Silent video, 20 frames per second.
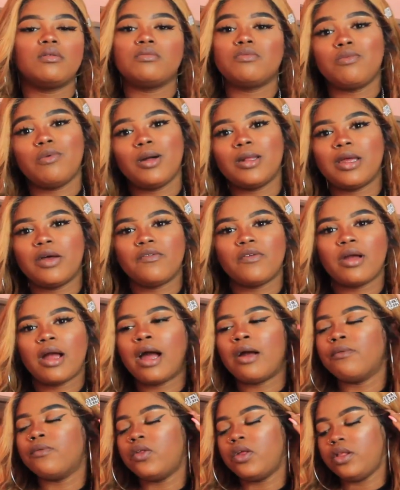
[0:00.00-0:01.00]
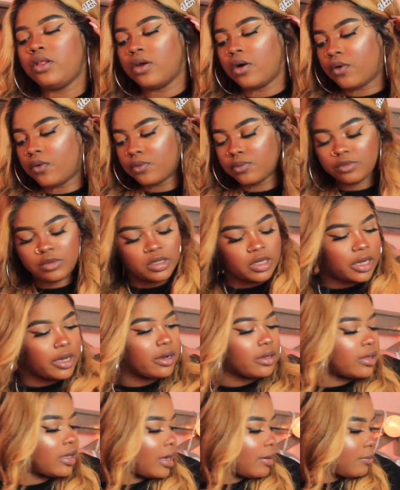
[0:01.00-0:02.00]
whatever, I really don't
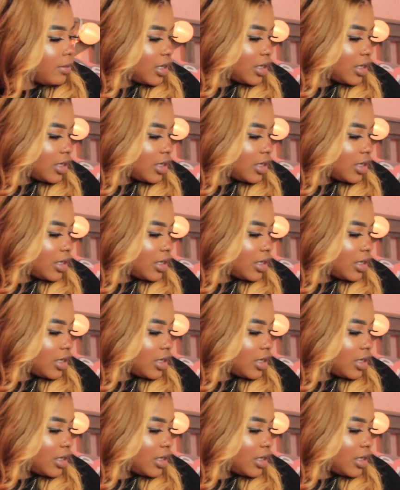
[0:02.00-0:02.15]
care that